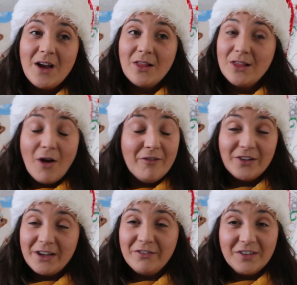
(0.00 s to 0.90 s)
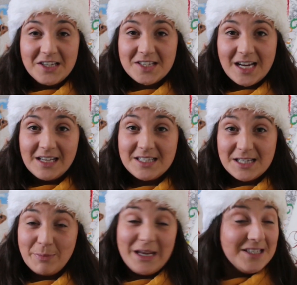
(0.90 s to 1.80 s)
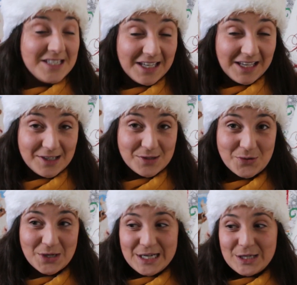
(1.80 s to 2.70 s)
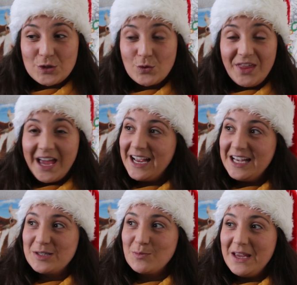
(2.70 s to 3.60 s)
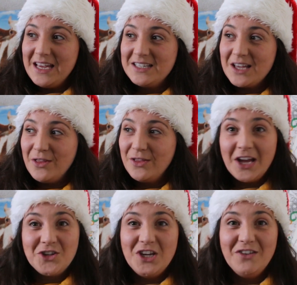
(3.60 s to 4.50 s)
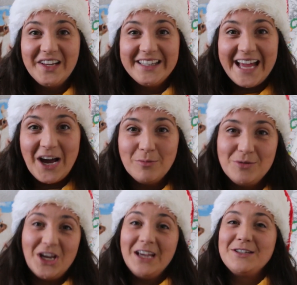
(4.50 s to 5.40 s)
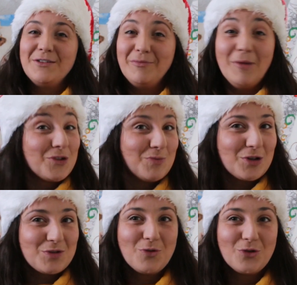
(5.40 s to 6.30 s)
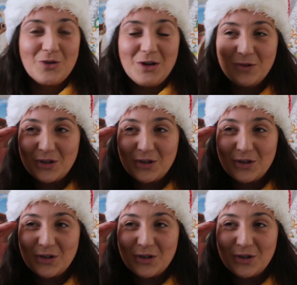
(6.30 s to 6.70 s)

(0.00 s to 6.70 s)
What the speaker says: lovely freestanding painting easel, so that has made achieving that objective much more real.